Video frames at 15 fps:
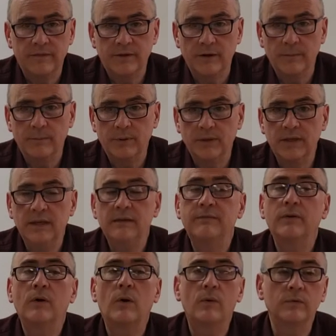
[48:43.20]
the
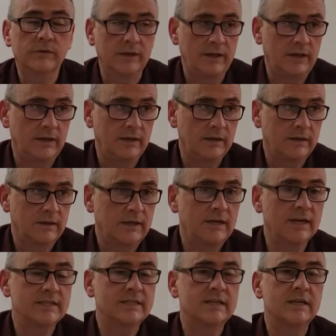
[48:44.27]
believer only. He
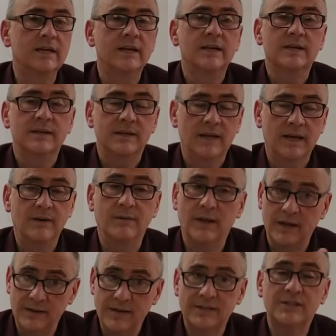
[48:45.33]
doesn't, and,
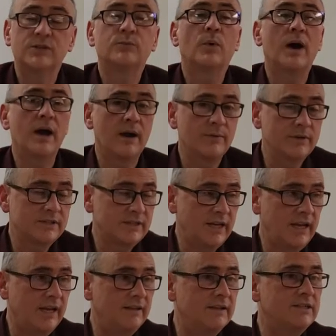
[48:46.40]
and this is why I was
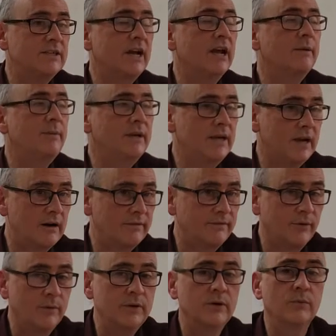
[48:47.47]
saying that you got to be
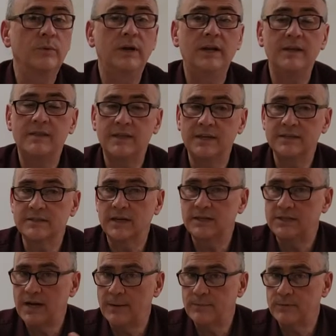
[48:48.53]
careful when you're reading things
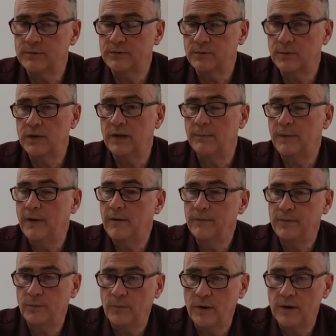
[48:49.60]
like chapter 3
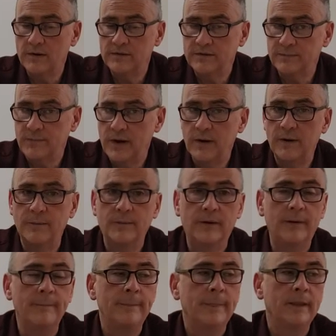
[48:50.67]
about the waters of
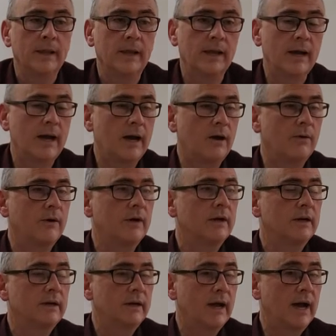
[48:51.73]
Meribah and how
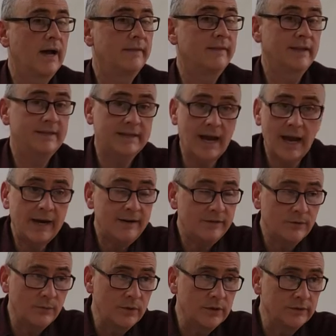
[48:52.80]
God, they died
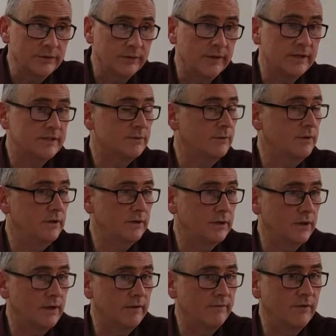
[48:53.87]
in the wilderness. When you
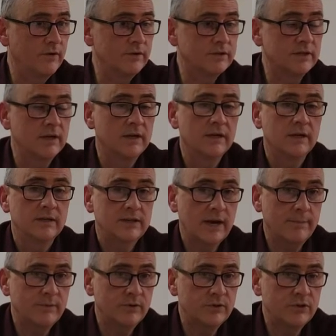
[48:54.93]
look at verse
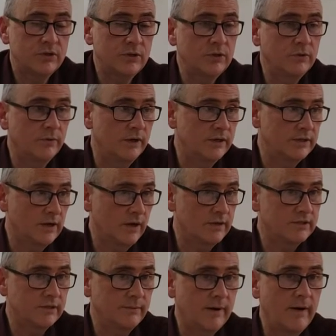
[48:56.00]
chapter 2, when it
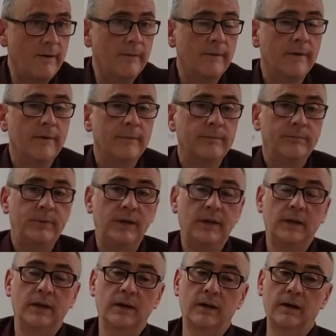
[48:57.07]
talks about
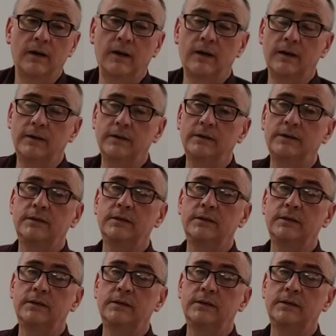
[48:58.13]
being uh,